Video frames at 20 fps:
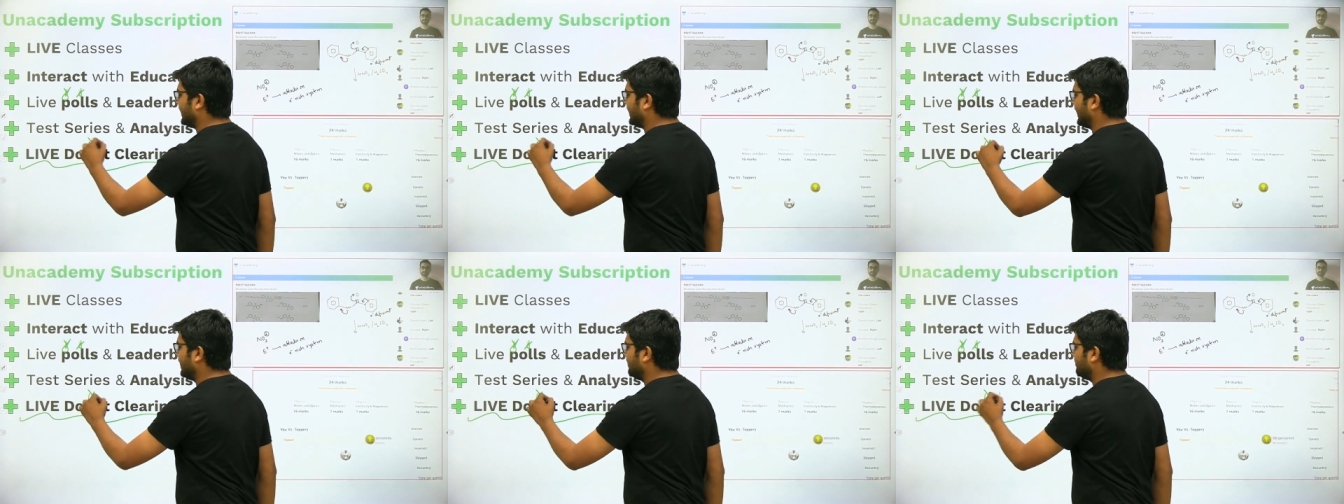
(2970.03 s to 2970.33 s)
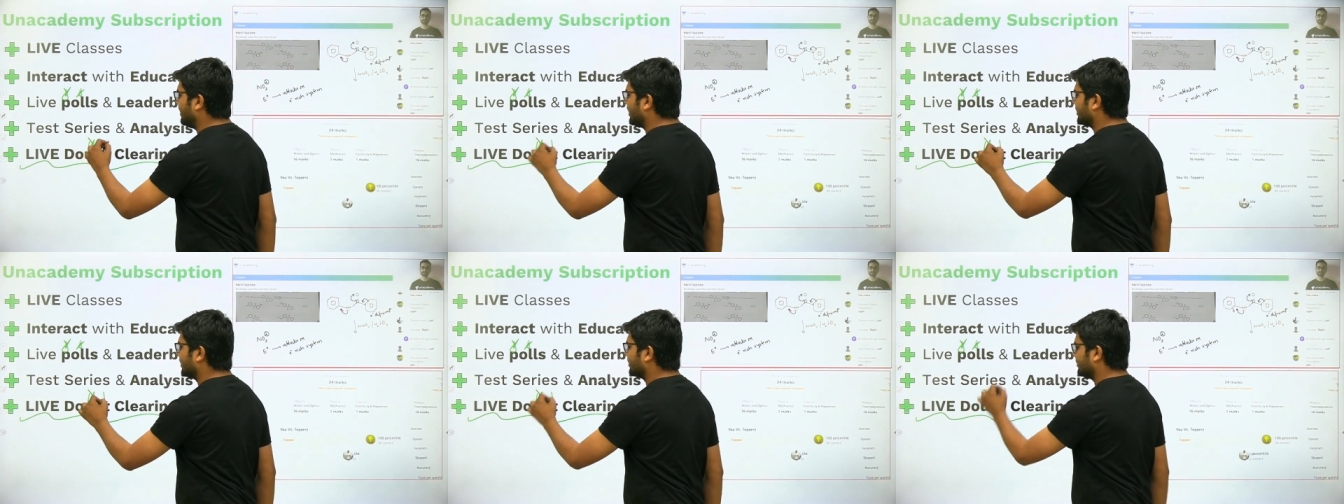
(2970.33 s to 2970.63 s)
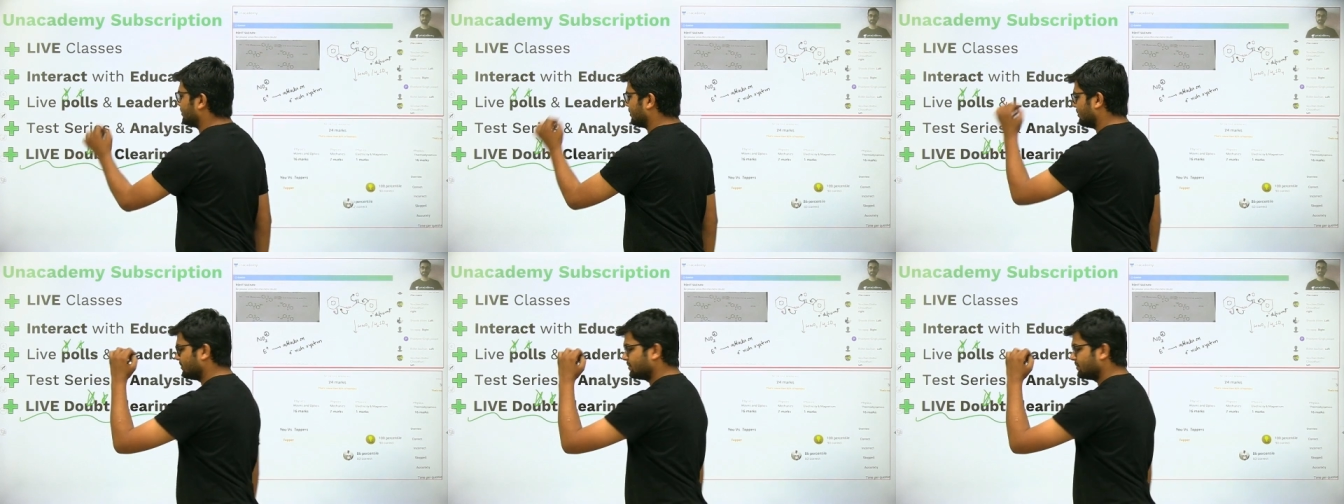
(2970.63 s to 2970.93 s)

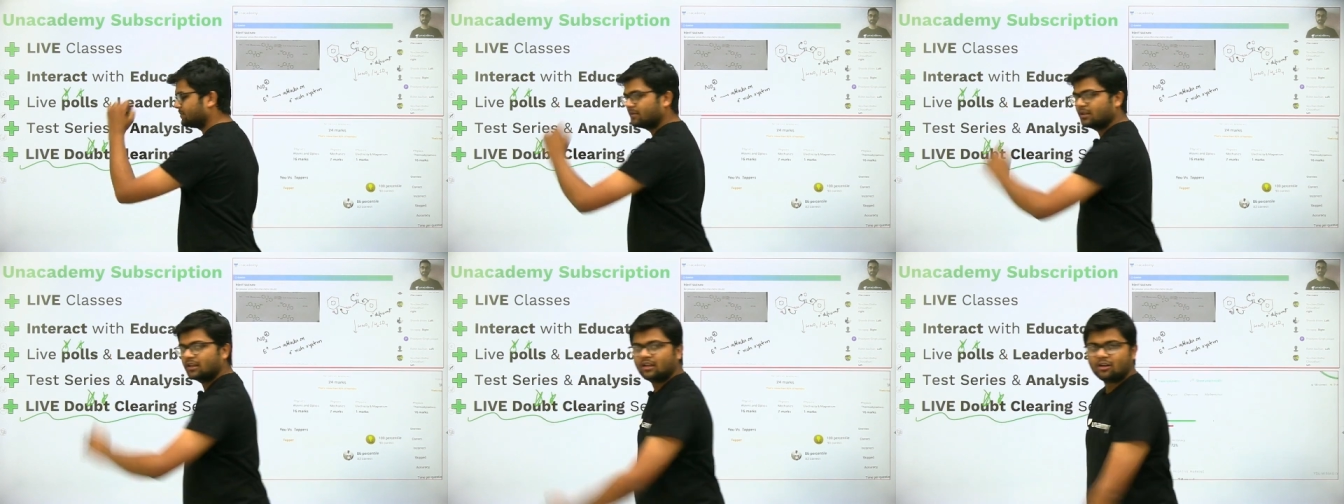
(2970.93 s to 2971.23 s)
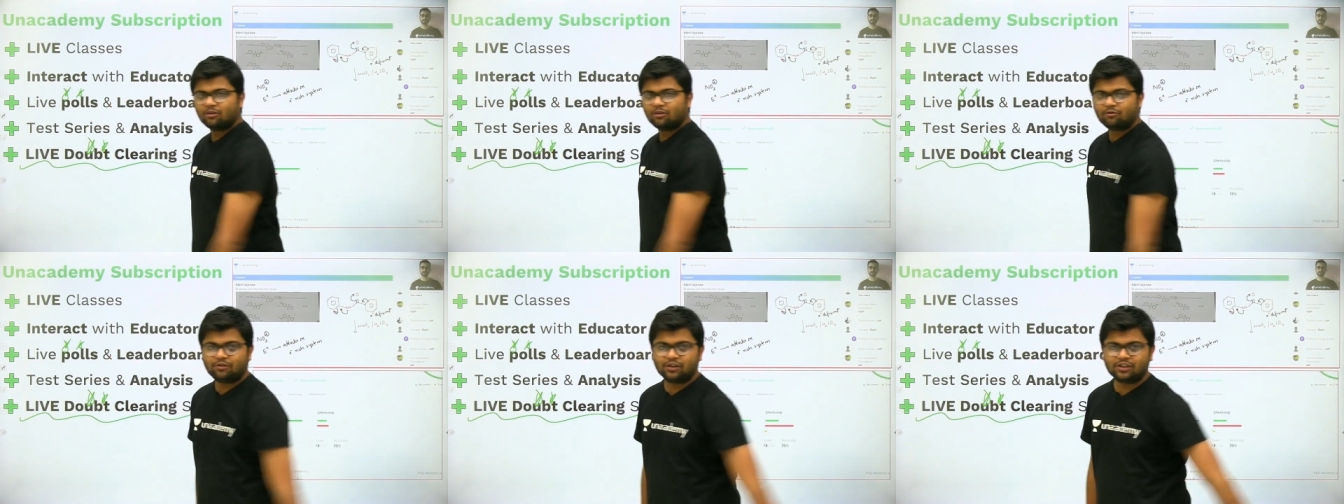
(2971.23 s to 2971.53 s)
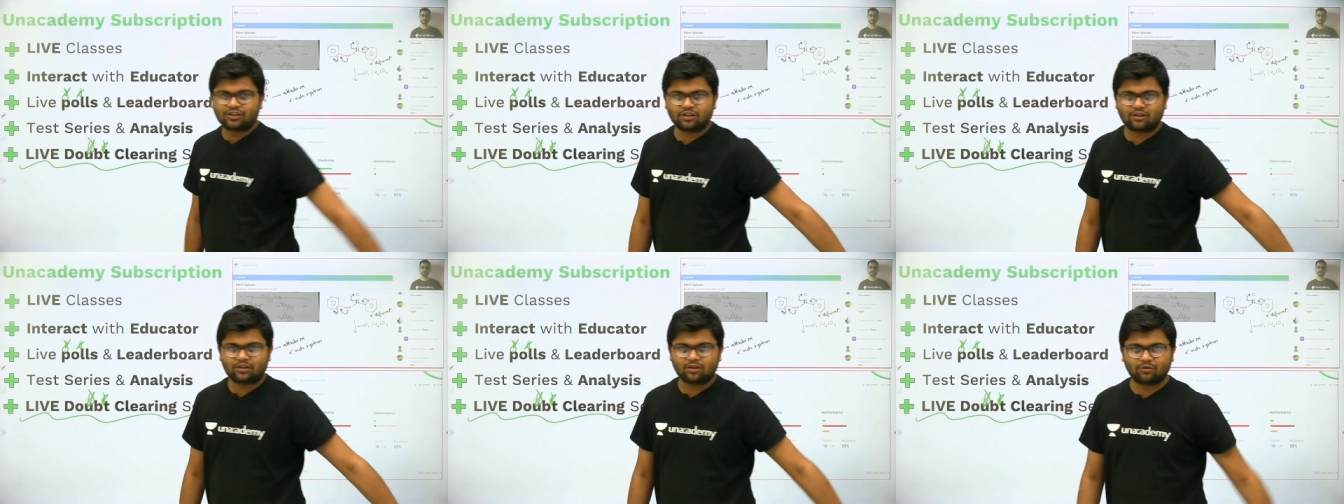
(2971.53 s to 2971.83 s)
landmark
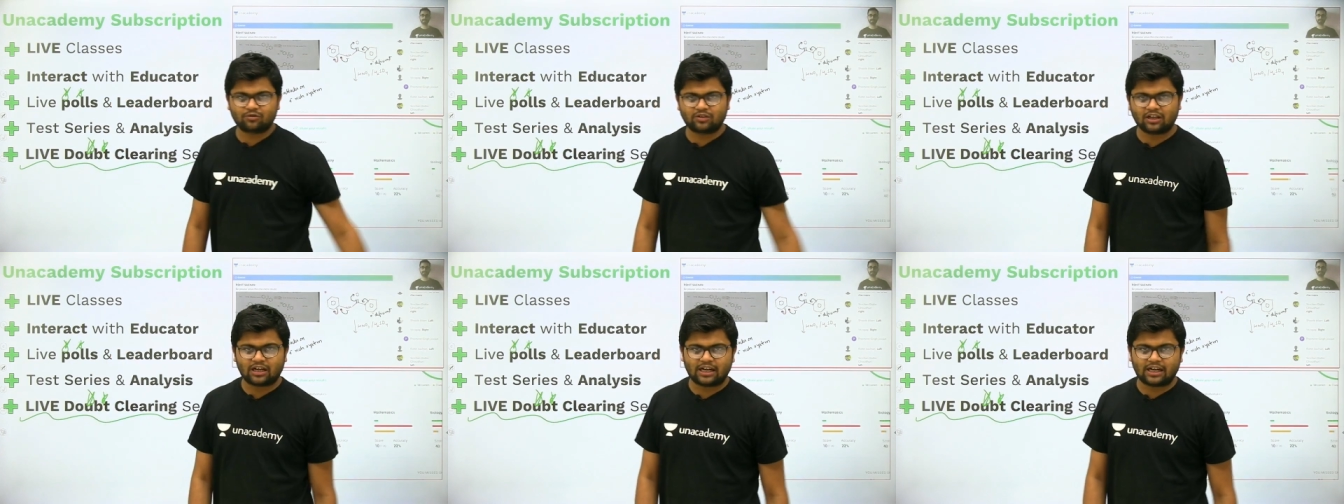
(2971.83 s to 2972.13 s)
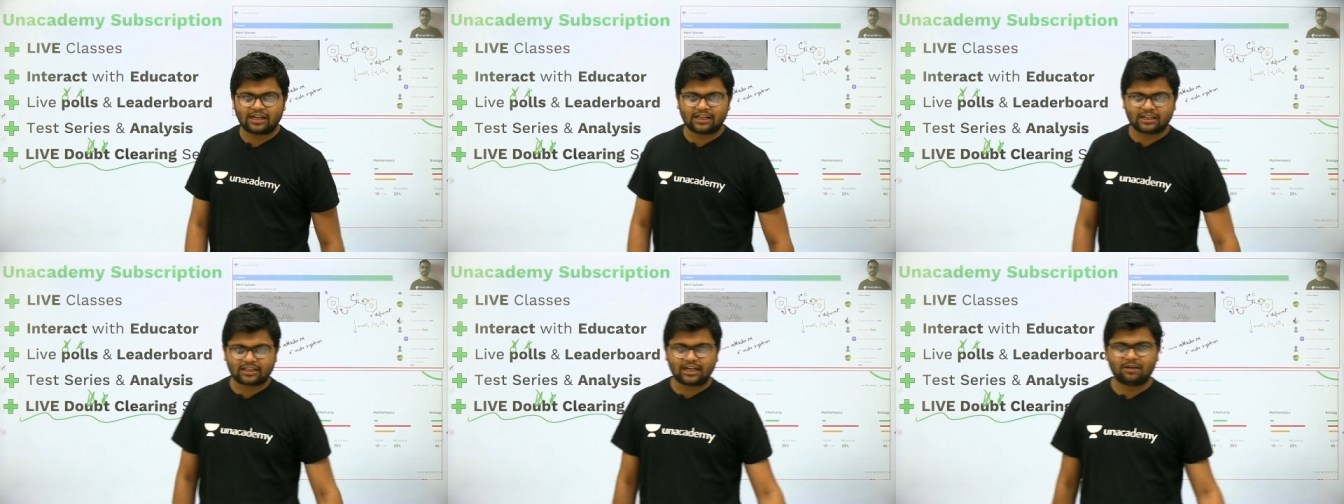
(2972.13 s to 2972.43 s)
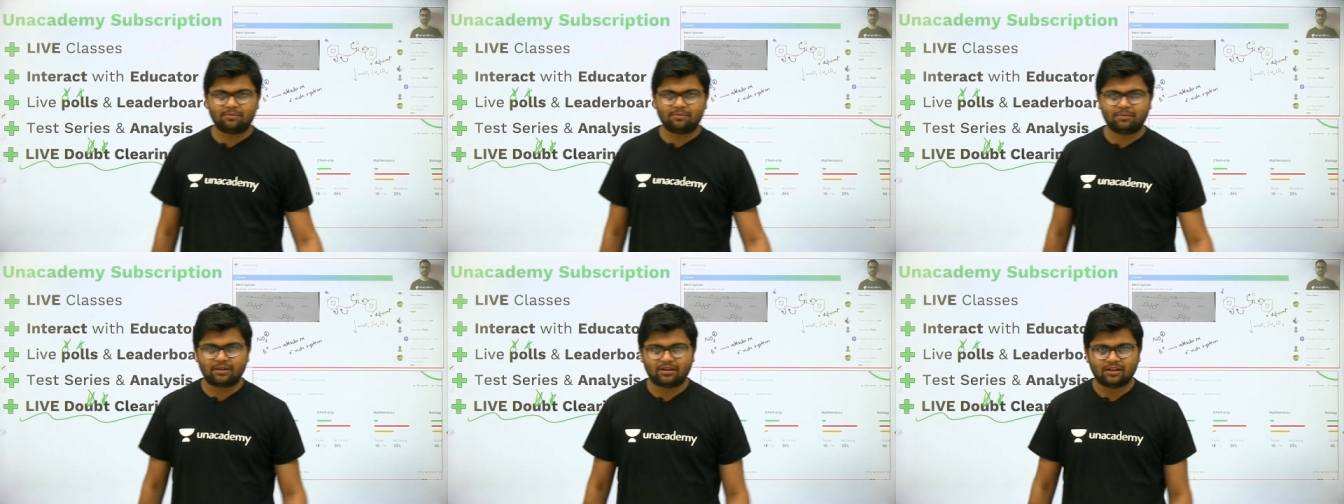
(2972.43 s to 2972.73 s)
feature of the
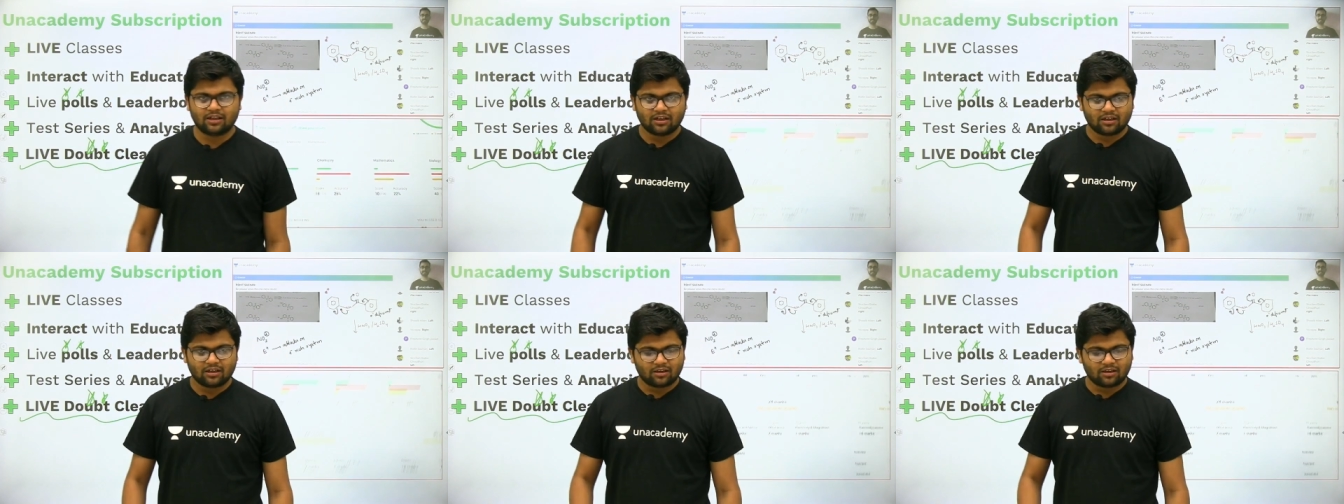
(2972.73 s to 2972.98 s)
Unacademy.